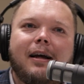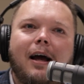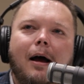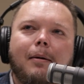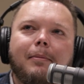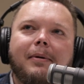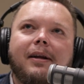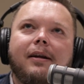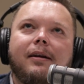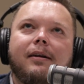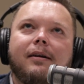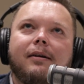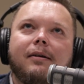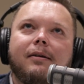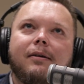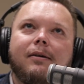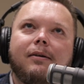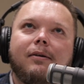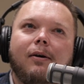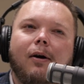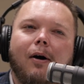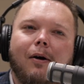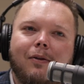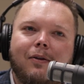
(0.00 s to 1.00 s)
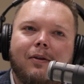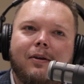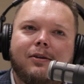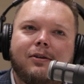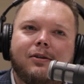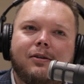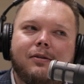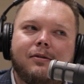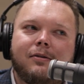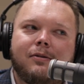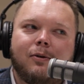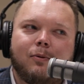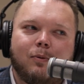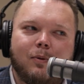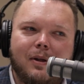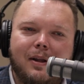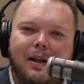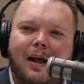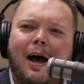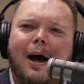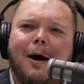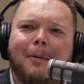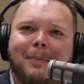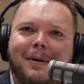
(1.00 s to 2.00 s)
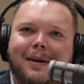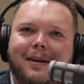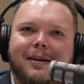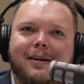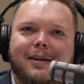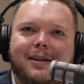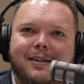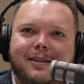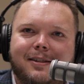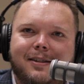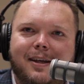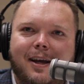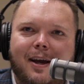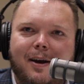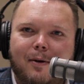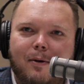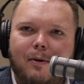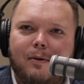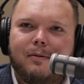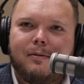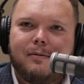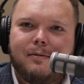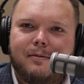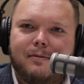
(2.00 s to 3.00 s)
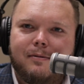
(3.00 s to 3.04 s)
I mean, on the reliability scale,